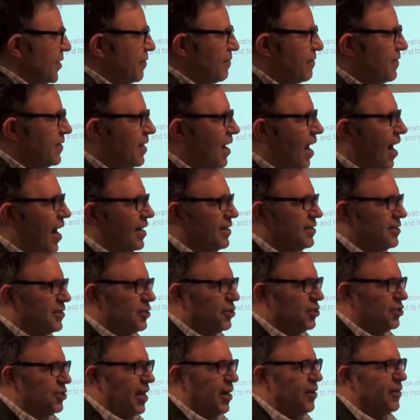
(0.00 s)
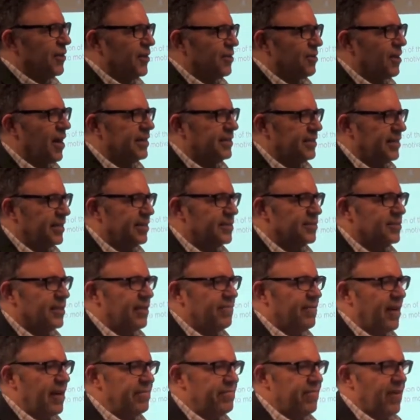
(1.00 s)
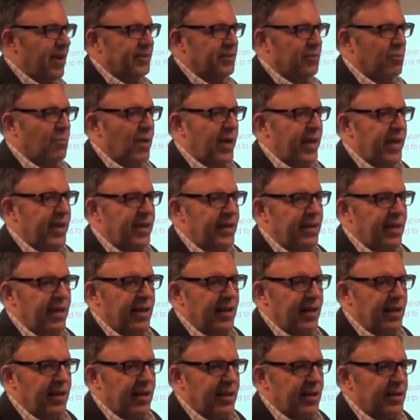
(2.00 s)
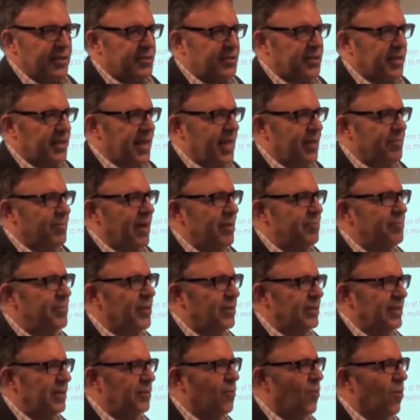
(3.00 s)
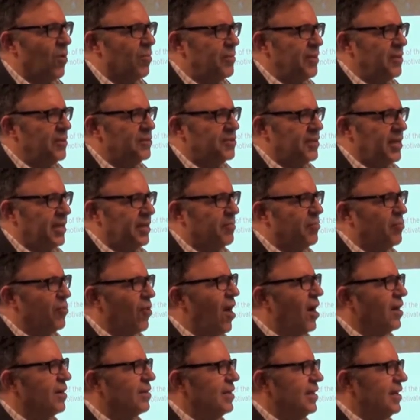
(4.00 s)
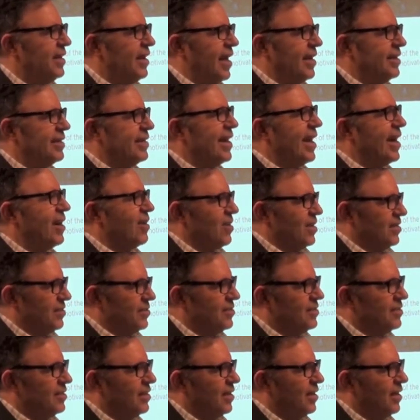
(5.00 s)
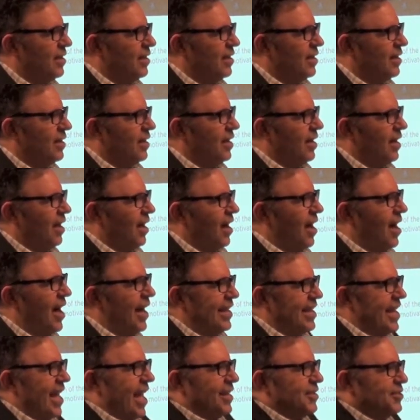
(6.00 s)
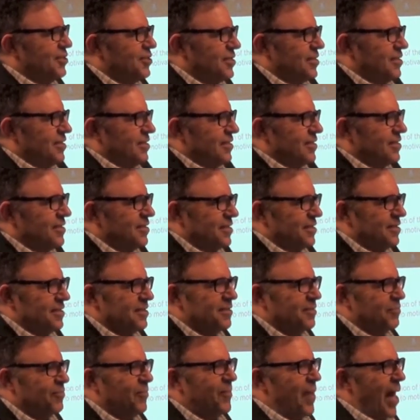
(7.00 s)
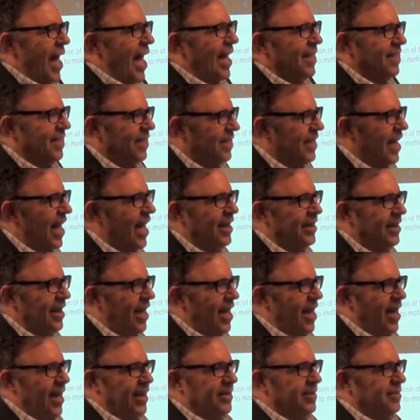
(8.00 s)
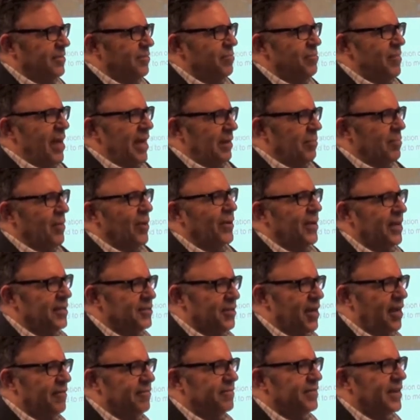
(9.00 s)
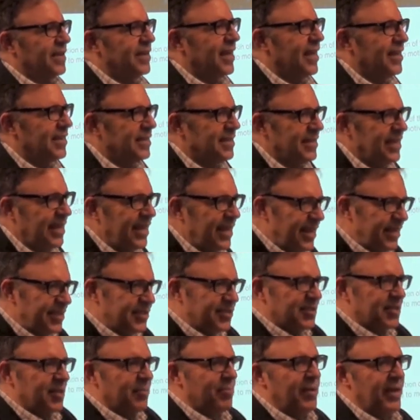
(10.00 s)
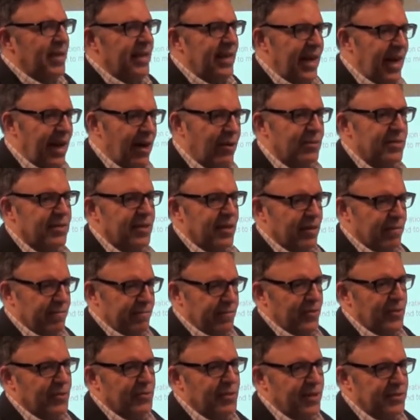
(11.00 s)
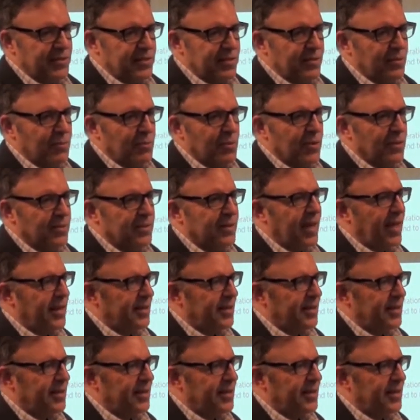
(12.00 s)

You've got to share your ideas. If I find a way to keep my building warm using broccoli and carrots, I can't patent that and make millions off of it. It needs to be out there for the rest of the world.